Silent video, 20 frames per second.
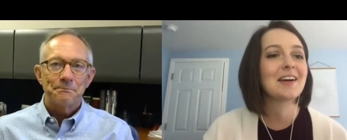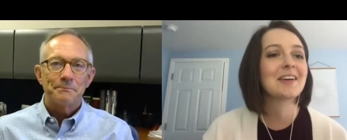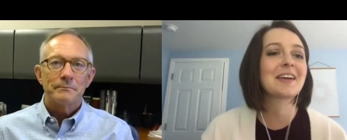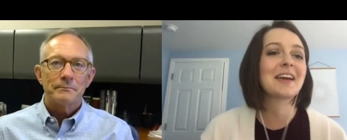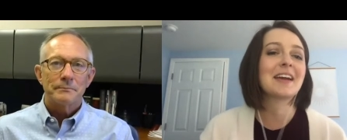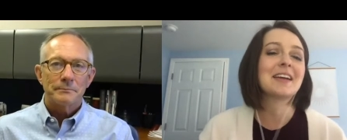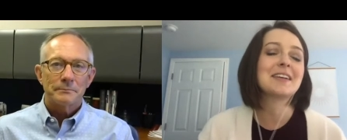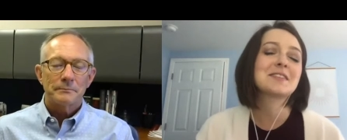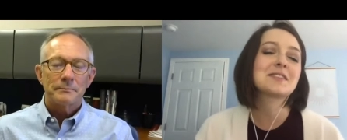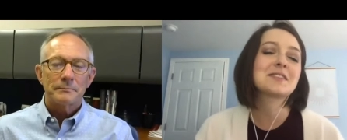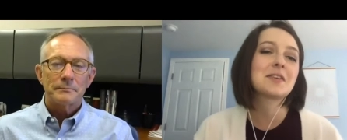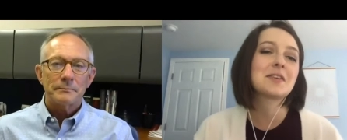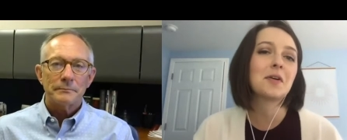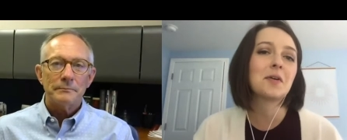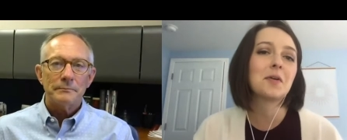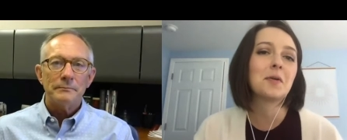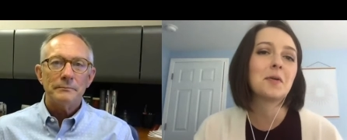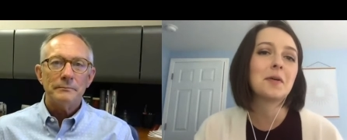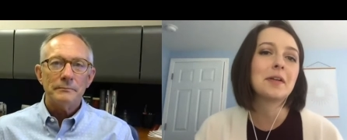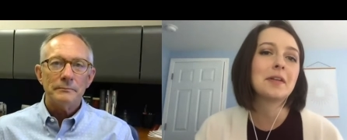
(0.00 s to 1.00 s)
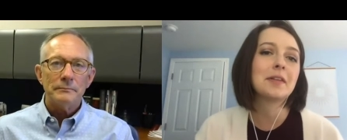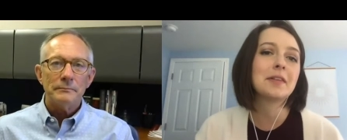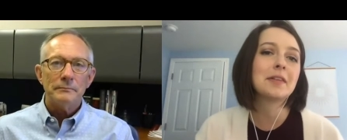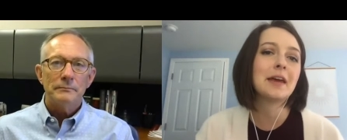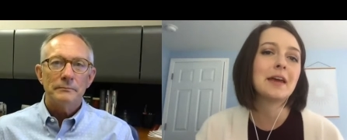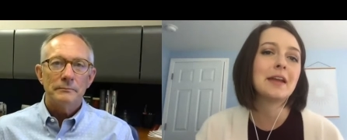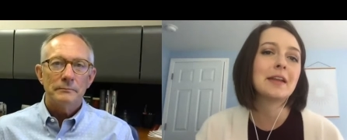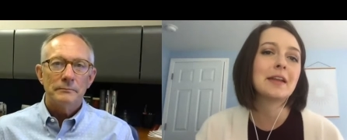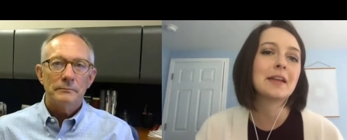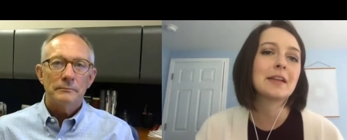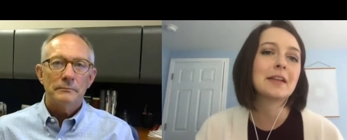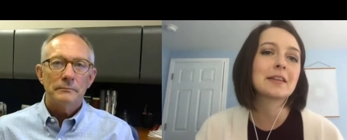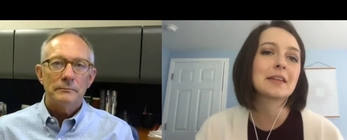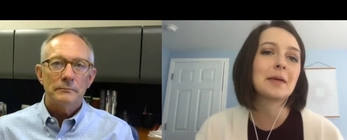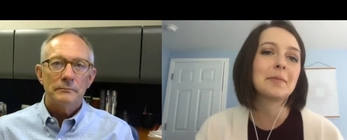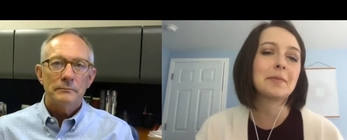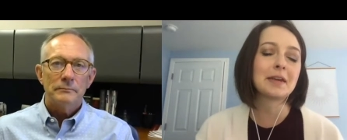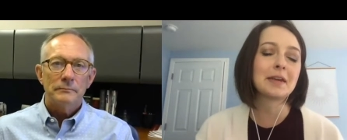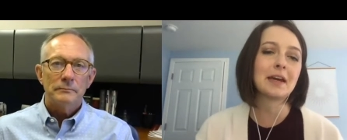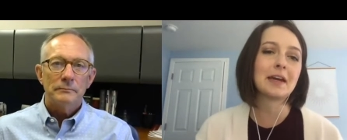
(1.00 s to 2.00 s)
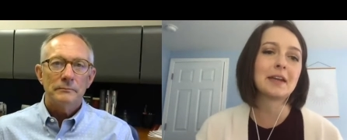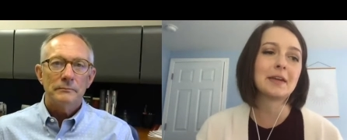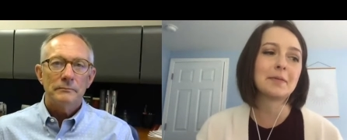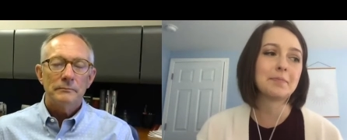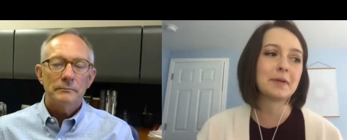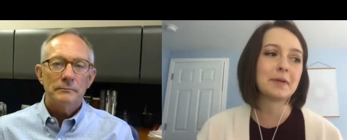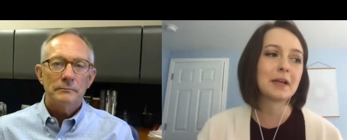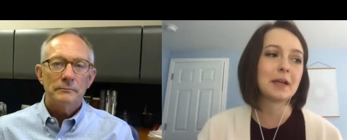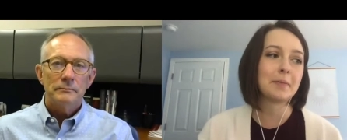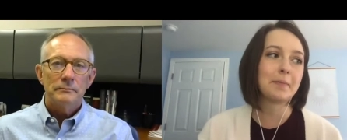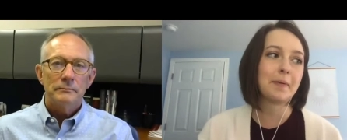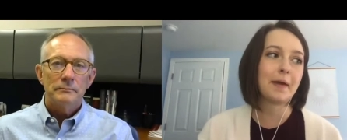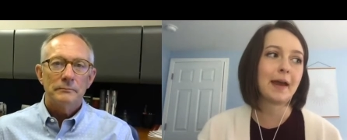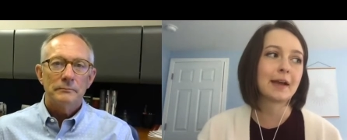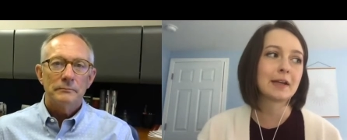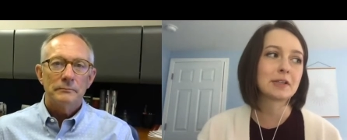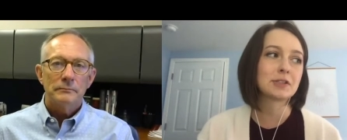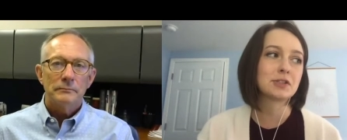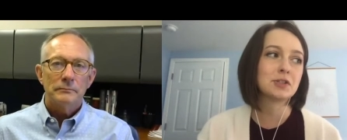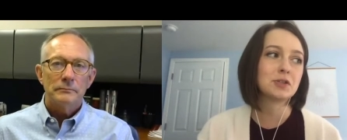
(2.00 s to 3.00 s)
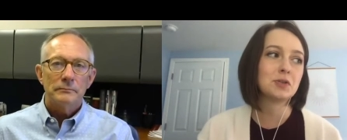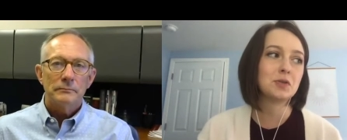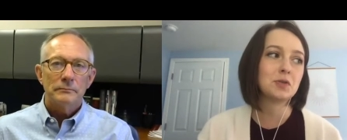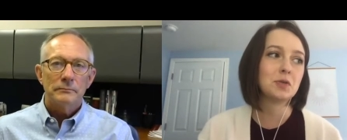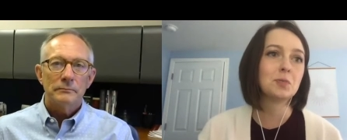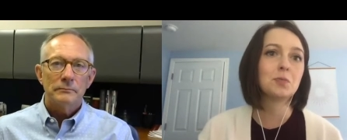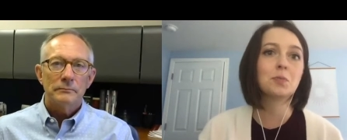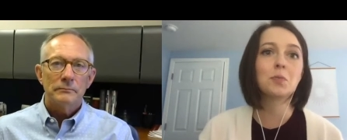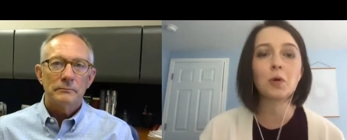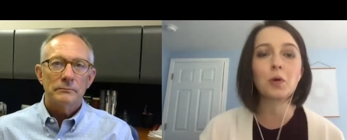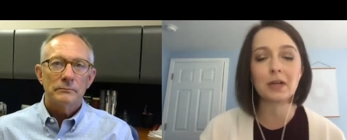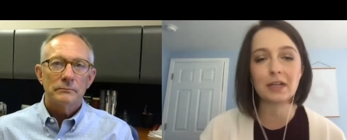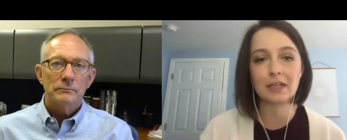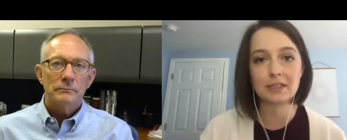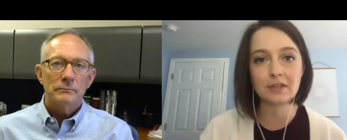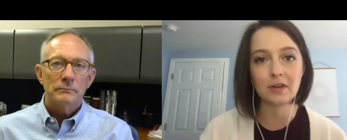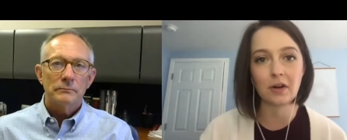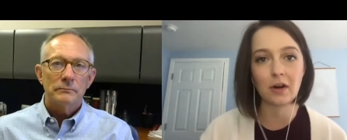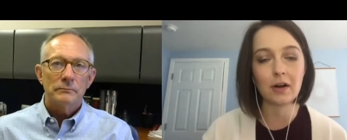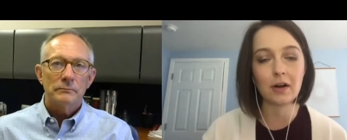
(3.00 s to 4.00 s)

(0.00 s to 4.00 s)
Speaker 1: okay, so then let me kind of bring it back to Morningstar.